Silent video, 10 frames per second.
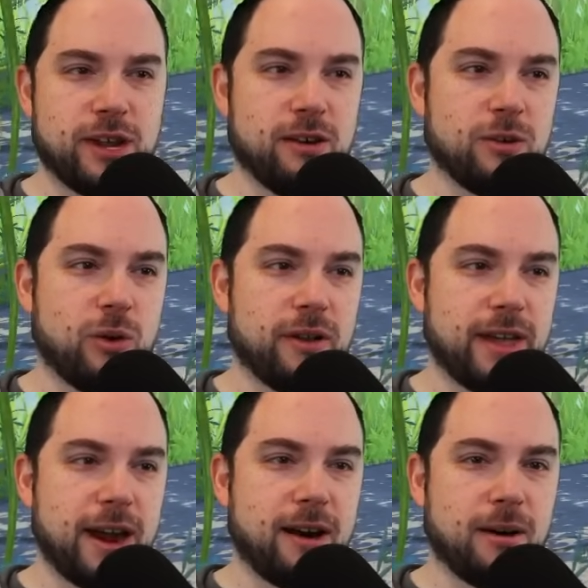here nor
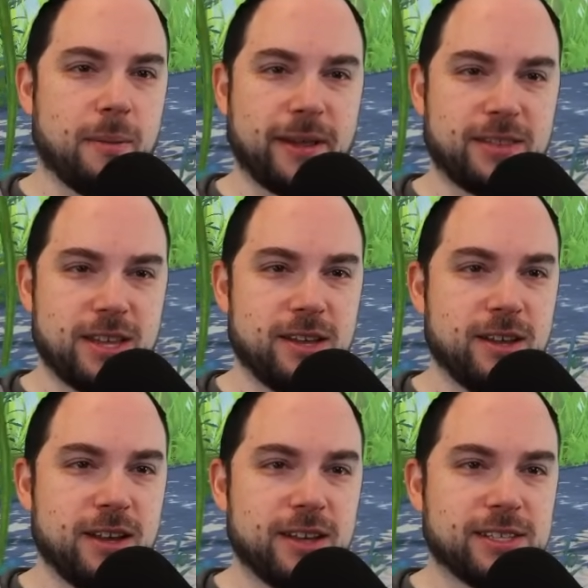there about the
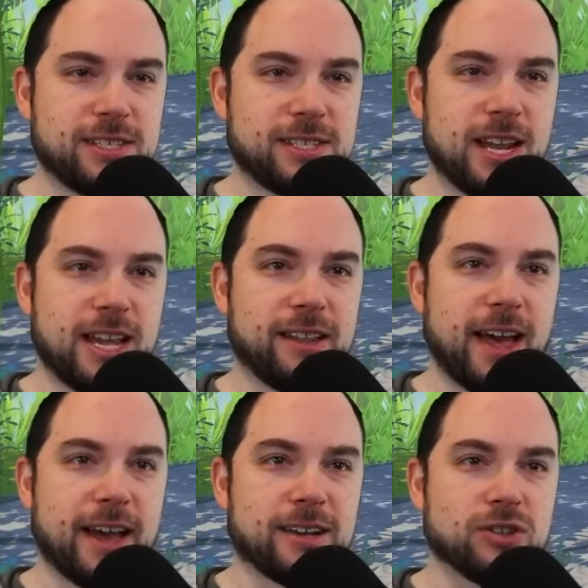skinny
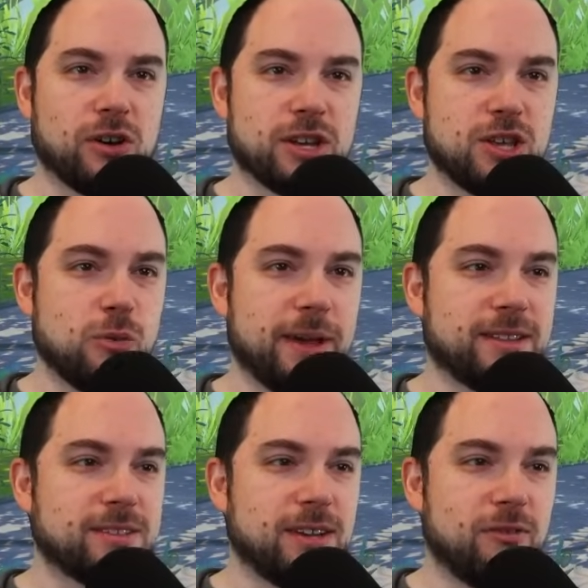legs on
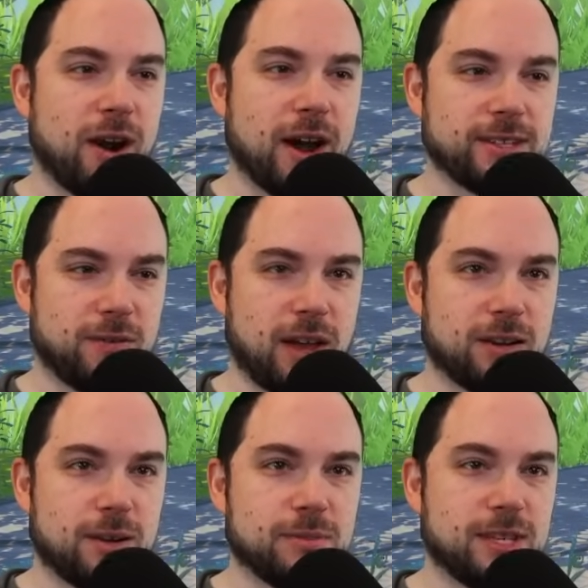humans and Rise of
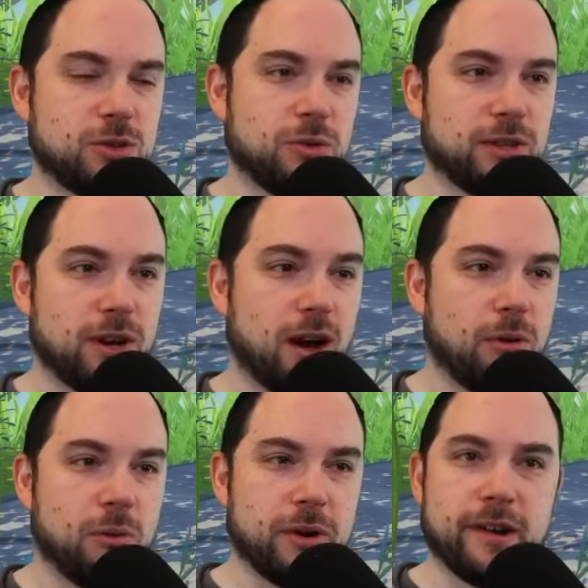Kingdoms. That's really not
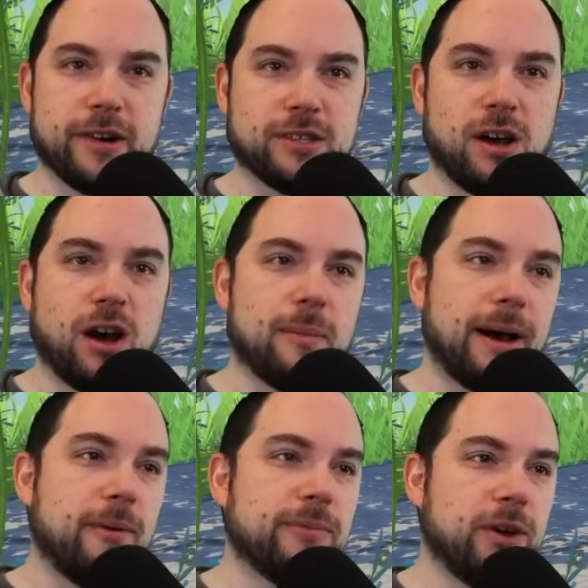what we're here to talk
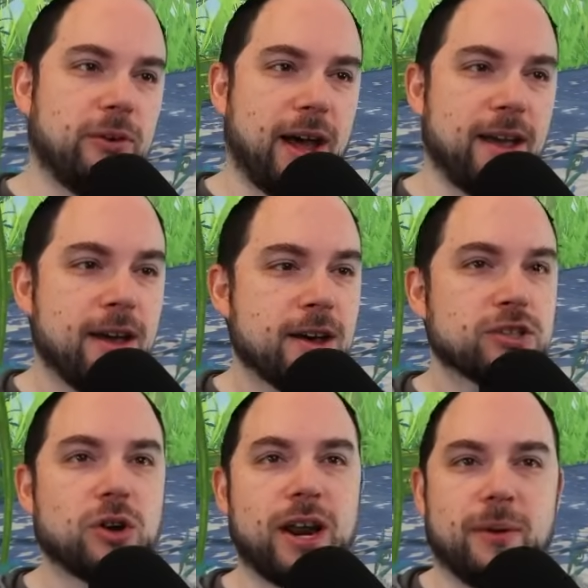about. Okay.
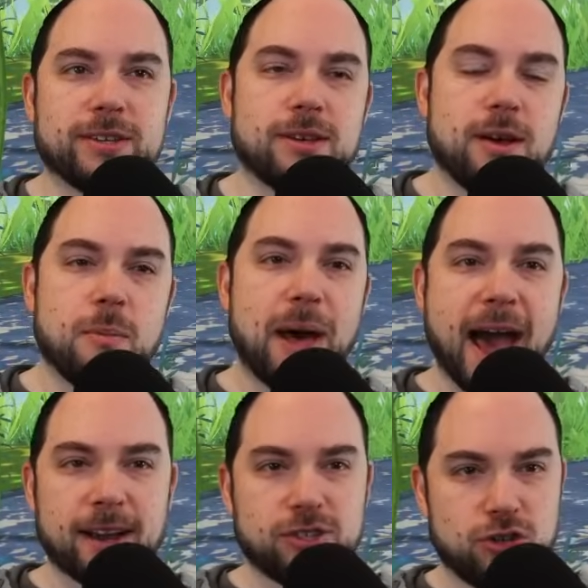So anyways, back